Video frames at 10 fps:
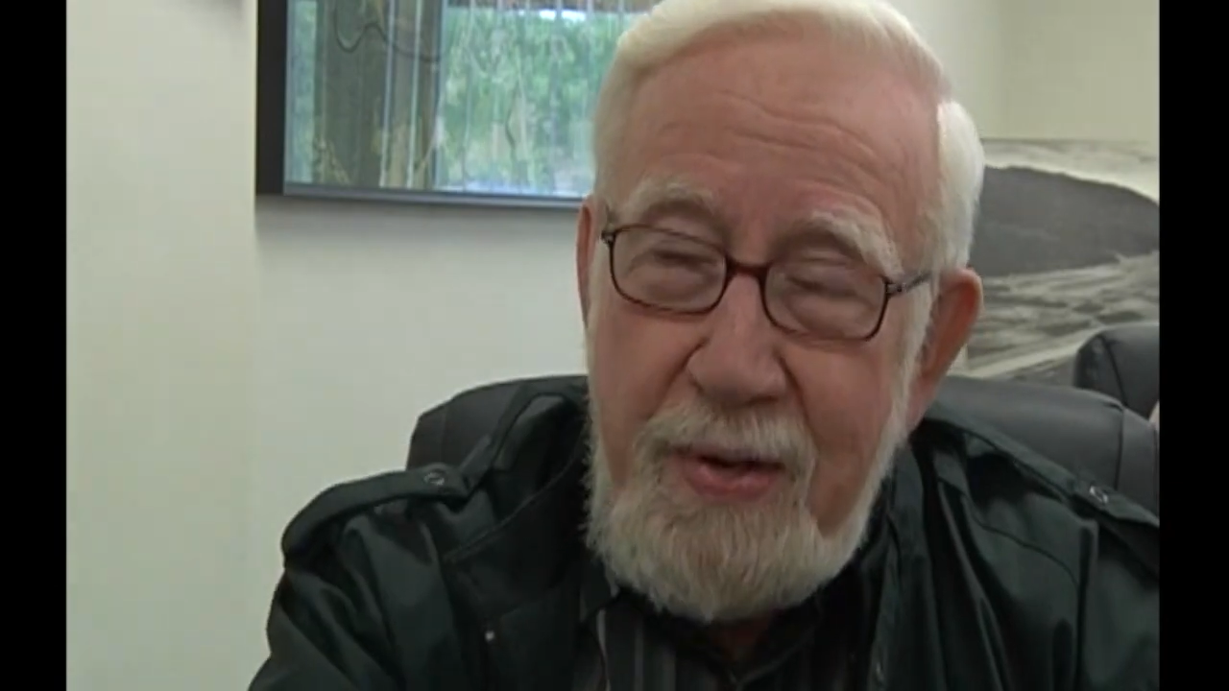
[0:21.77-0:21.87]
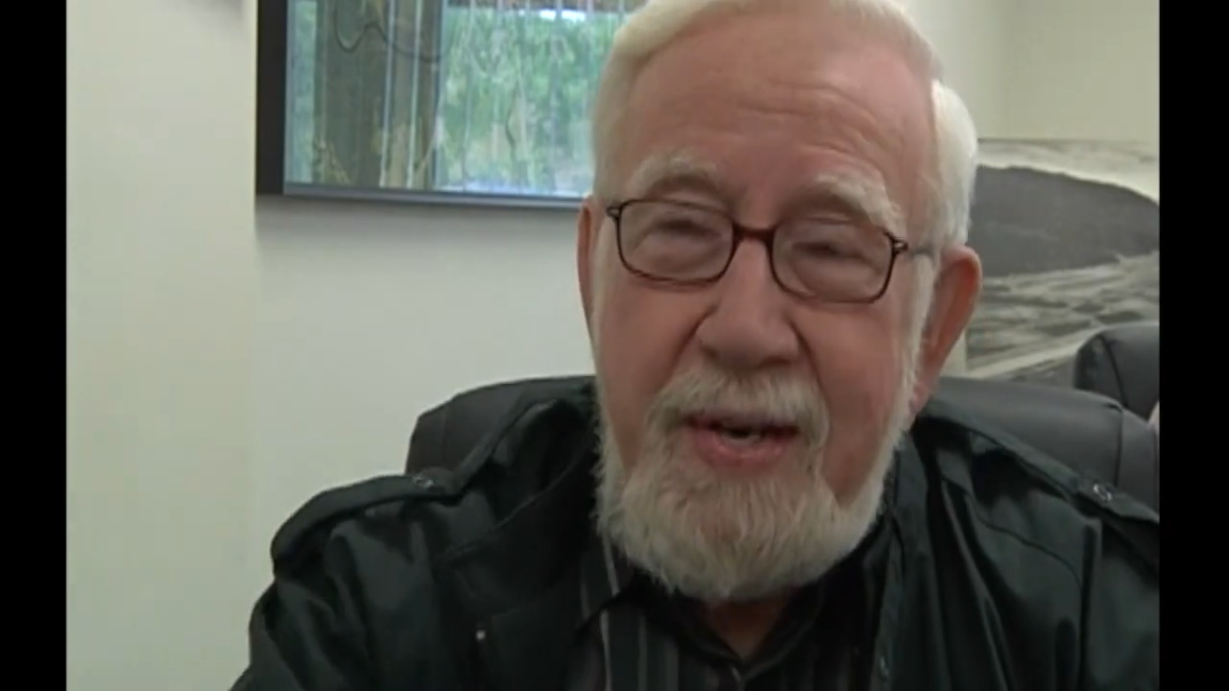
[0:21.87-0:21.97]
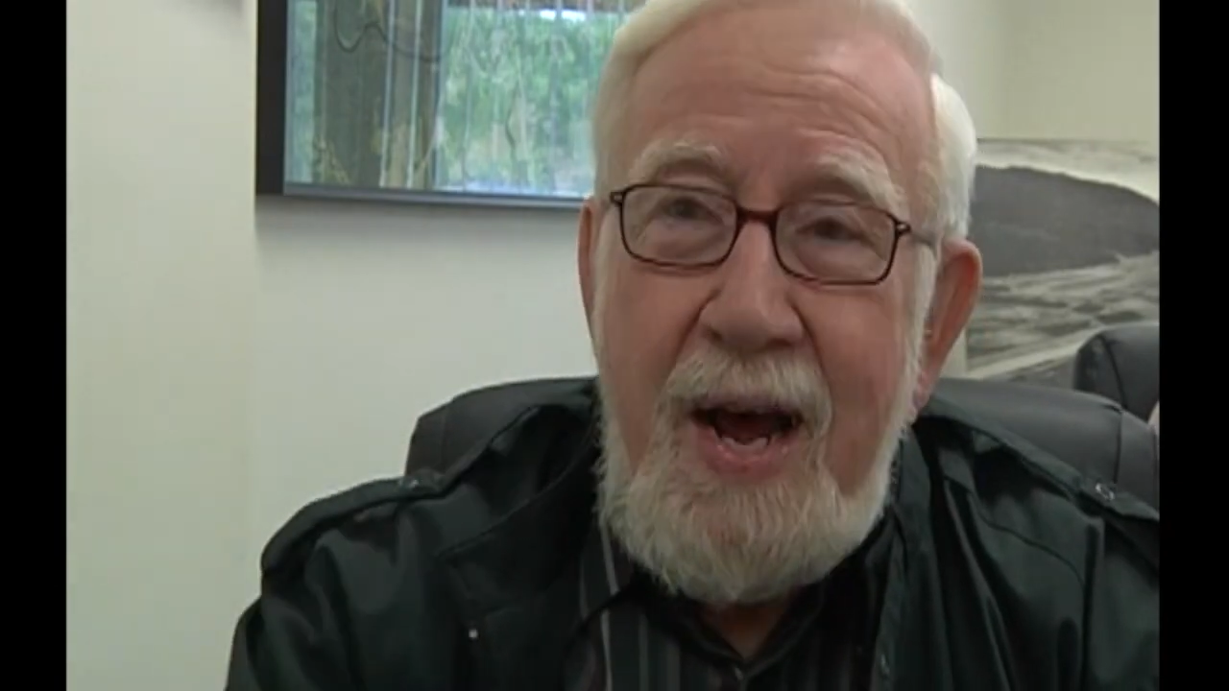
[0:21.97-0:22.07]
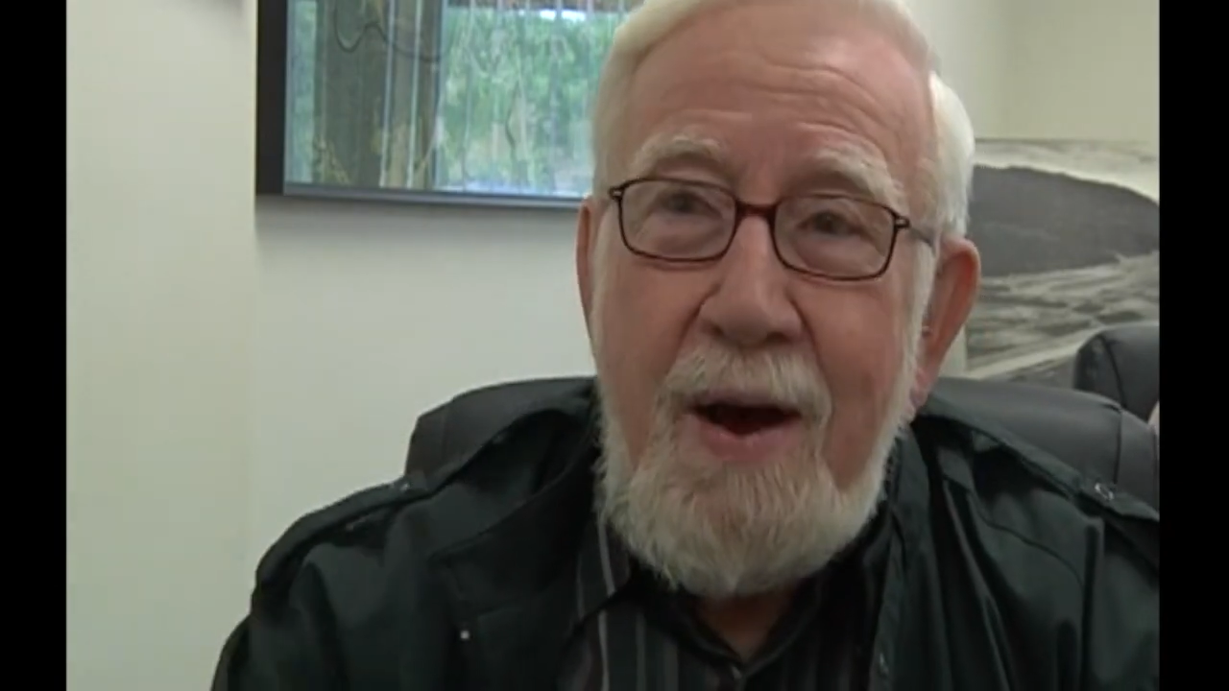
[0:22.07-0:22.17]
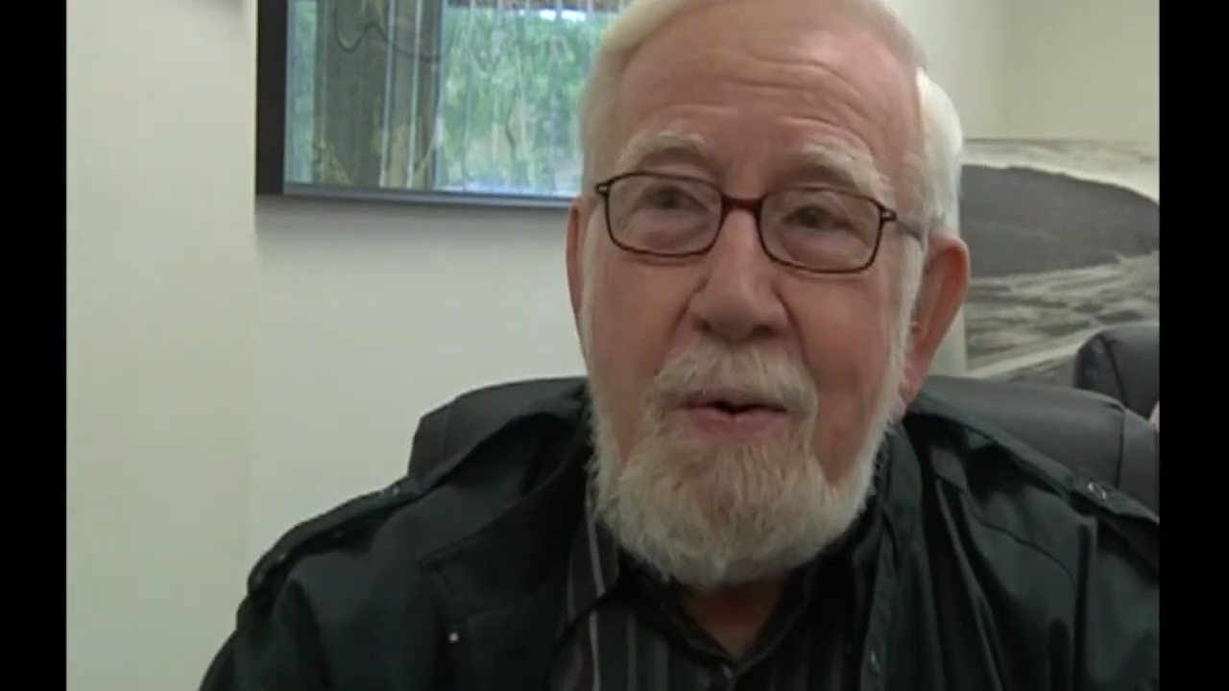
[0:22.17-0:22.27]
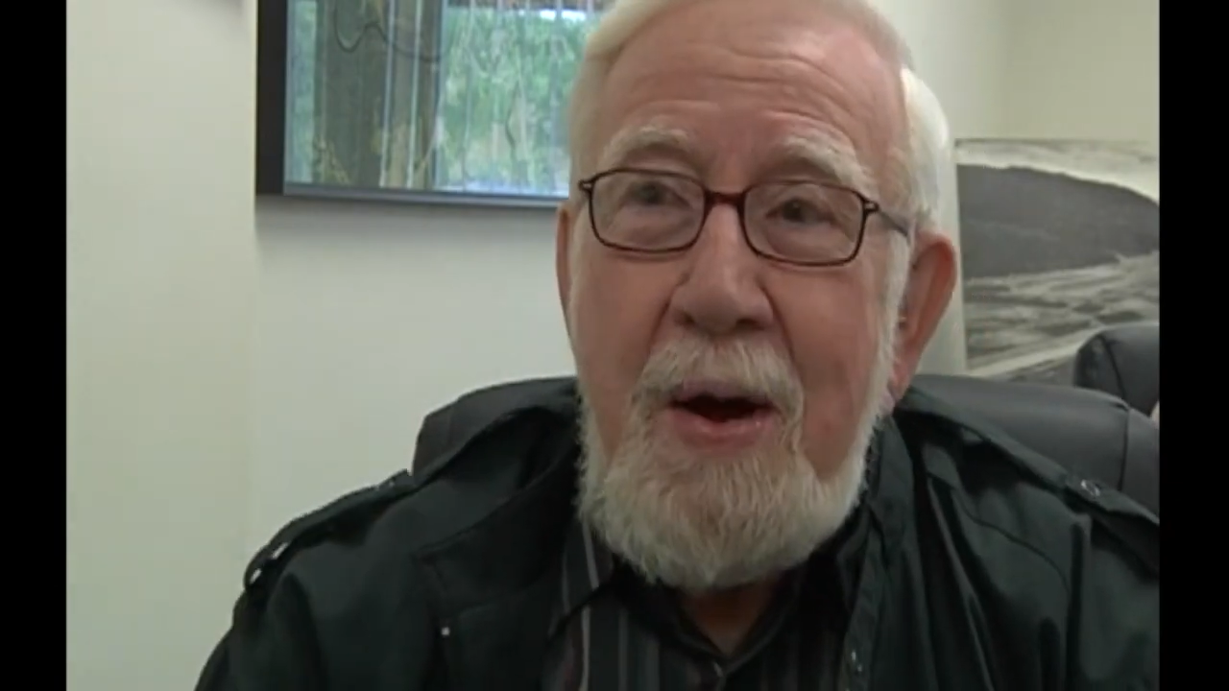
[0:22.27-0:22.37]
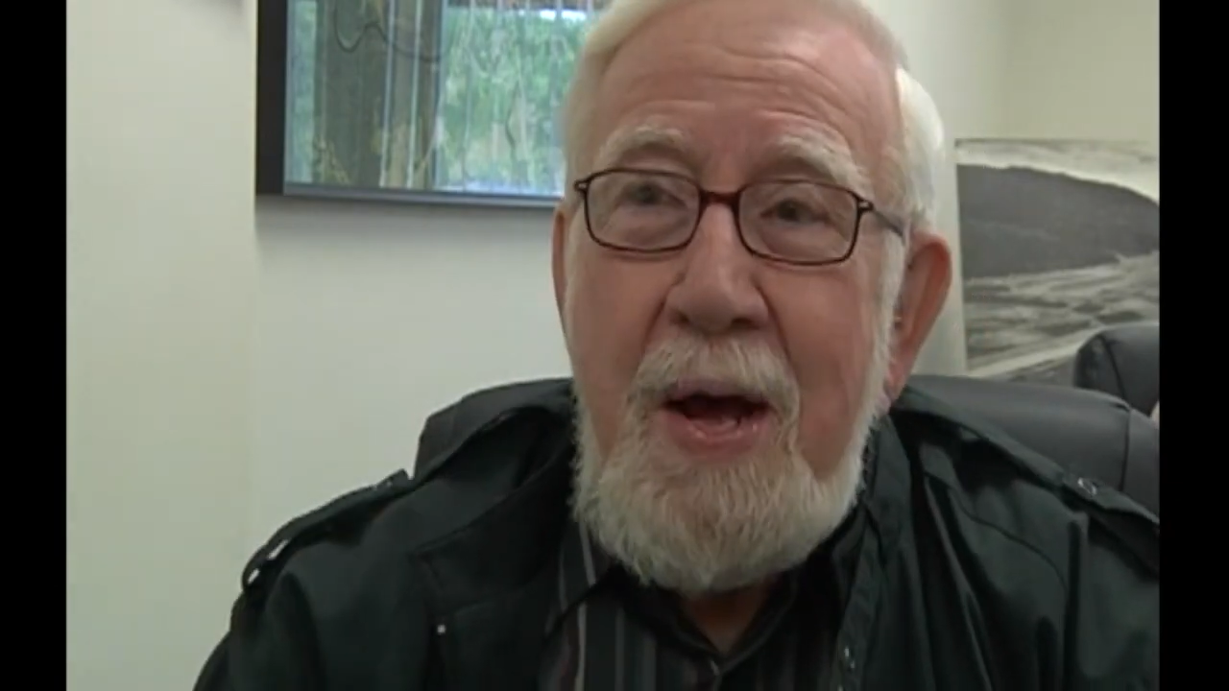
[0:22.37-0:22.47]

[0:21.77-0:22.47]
now.